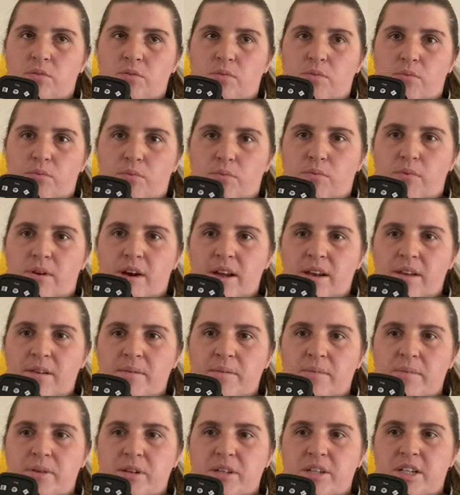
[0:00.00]
one
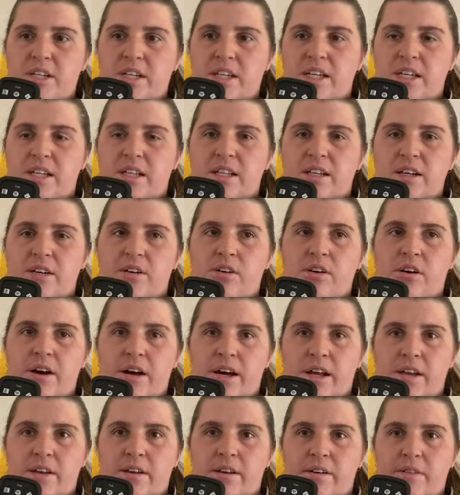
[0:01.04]
particular
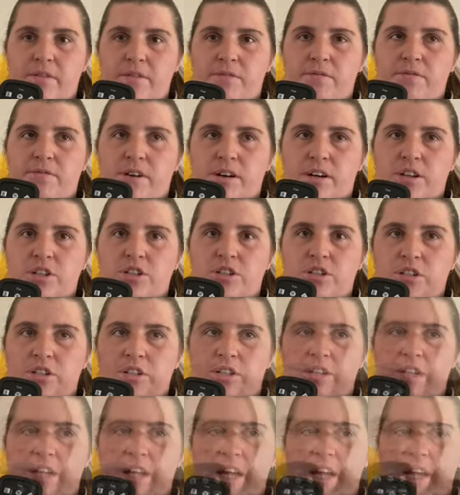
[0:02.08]
kind of function
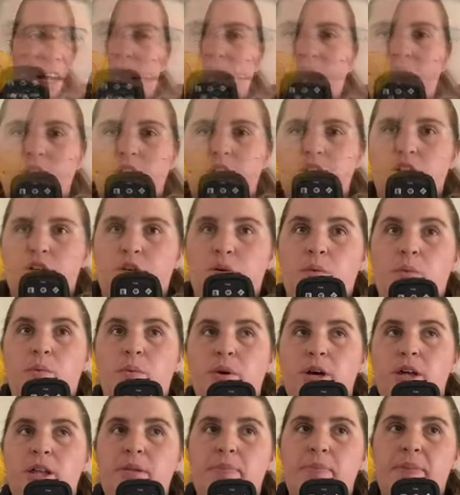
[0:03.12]
today, which
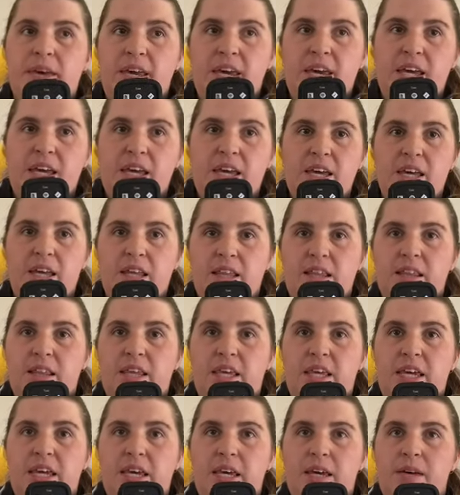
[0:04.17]
will be
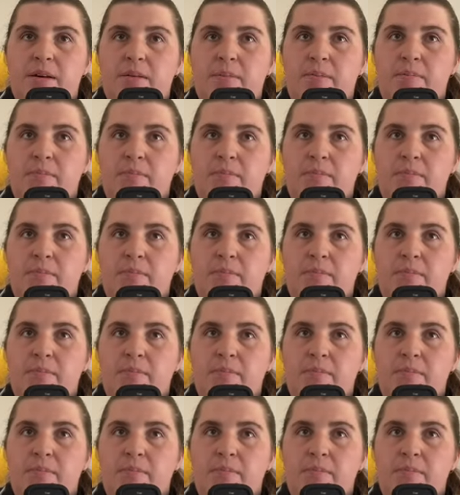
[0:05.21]
the